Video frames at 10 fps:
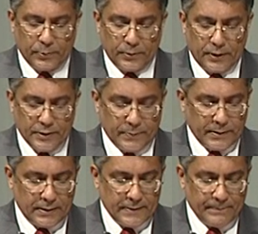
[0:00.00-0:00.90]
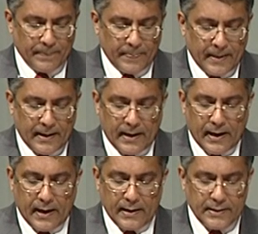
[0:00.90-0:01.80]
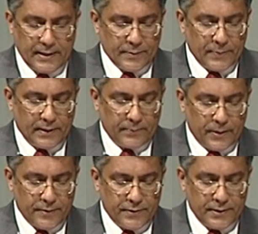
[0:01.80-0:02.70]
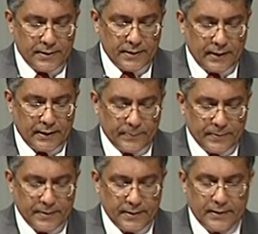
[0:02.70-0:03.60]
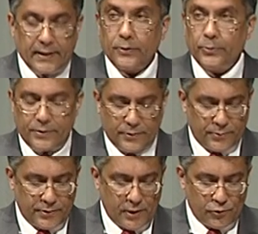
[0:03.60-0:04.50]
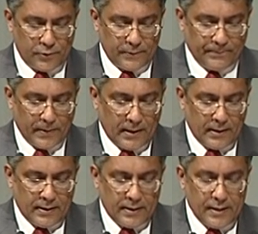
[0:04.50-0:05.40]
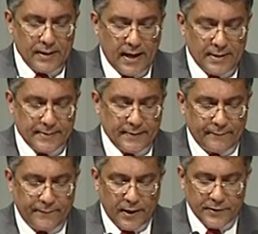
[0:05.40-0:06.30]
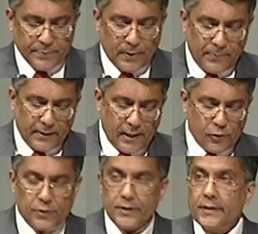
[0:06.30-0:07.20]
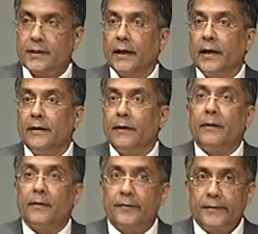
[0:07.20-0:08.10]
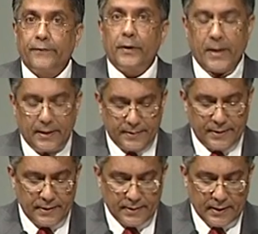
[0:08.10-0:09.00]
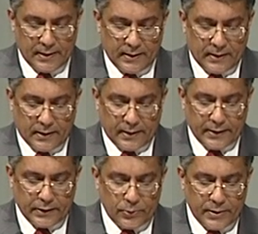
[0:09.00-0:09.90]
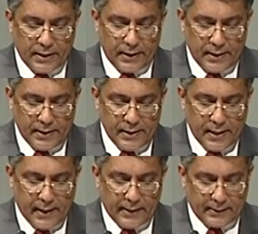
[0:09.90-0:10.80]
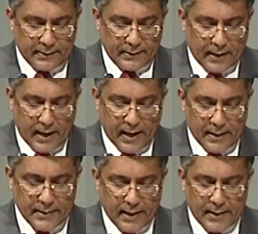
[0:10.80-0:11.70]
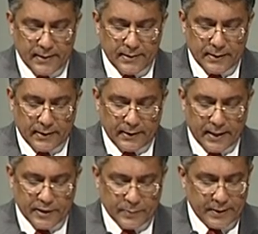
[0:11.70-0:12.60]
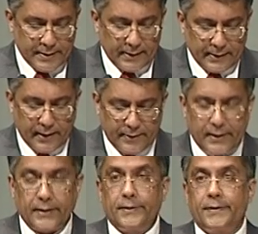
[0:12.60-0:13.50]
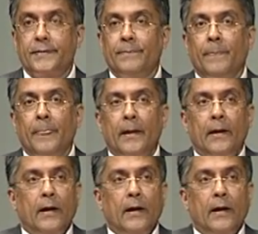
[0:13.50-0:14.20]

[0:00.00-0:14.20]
Apollo Hospitals, and he has been the President in the Prastha Telugu Association. He has various publications in several magazines, including eHealth and Express Healthcare and others.